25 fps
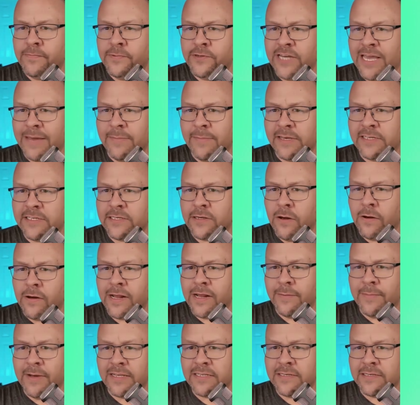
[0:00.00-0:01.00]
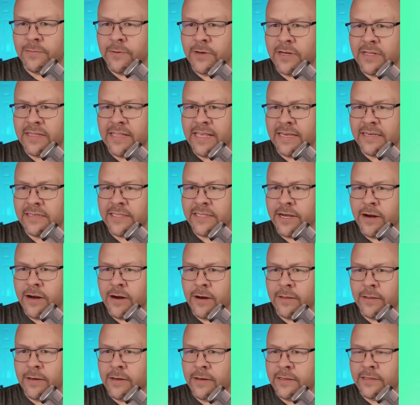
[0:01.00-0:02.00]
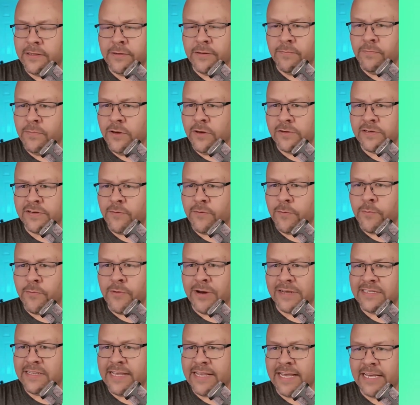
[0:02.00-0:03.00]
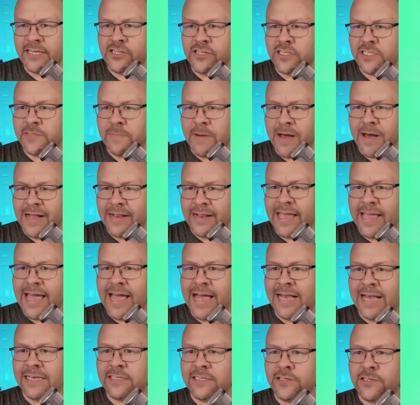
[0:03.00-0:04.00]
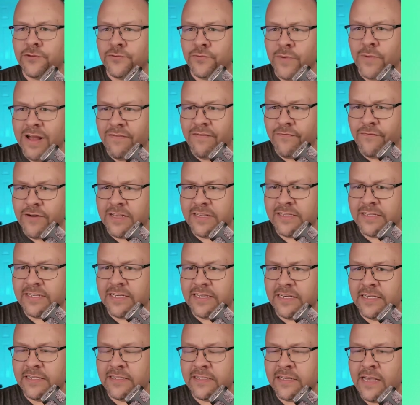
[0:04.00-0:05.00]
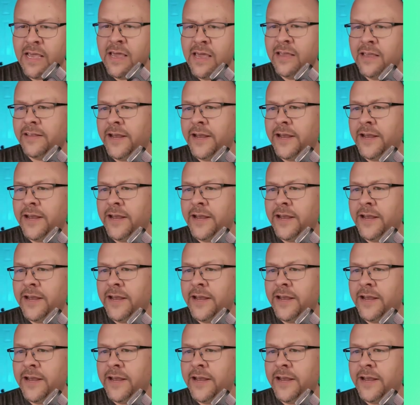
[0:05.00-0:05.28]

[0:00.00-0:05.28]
Jamie's talking about some good things there that use it for presentations, podcasts, references.